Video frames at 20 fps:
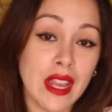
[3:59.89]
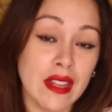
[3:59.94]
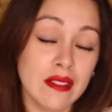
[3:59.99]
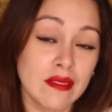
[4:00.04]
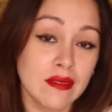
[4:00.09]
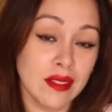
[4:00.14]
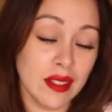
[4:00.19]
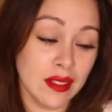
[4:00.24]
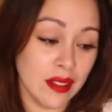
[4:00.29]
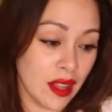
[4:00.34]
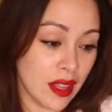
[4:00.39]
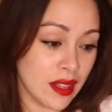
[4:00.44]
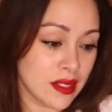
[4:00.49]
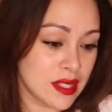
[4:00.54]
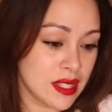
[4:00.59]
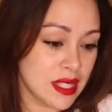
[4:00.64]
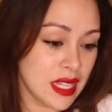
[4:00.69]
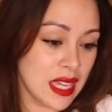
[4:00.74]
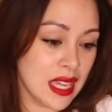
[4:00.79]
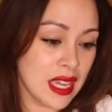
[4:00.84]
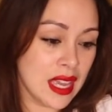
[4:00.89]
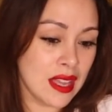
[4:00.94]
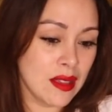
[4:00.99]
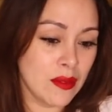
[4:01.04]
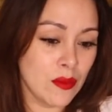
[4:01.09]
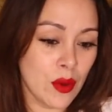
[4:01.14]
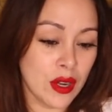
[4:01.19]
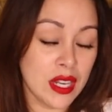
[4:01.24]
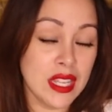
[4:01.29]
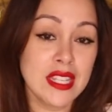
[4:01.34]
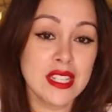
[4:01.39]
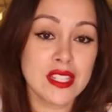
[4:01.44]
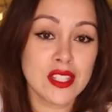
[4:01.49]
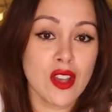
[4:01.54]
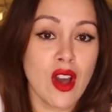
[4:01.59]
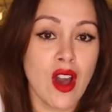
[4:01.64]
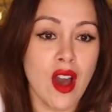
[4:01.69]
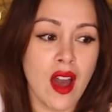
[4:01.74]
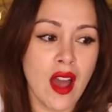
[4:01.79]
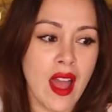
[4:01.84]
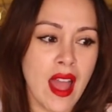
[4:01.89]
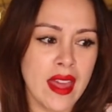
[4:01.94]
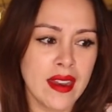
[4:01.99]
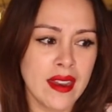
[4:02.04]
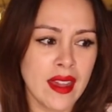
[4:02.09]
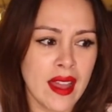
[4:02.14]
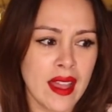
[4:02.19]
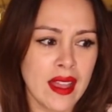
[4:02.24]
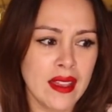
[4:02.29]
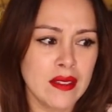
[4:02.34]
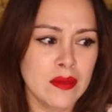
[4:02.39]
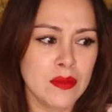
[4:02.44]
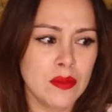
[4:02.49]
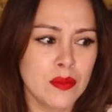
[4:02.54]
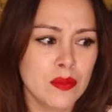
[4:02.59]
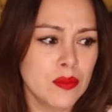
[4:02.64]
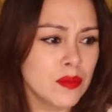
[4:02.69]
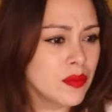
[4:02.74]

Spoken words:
and seeing what he saw, and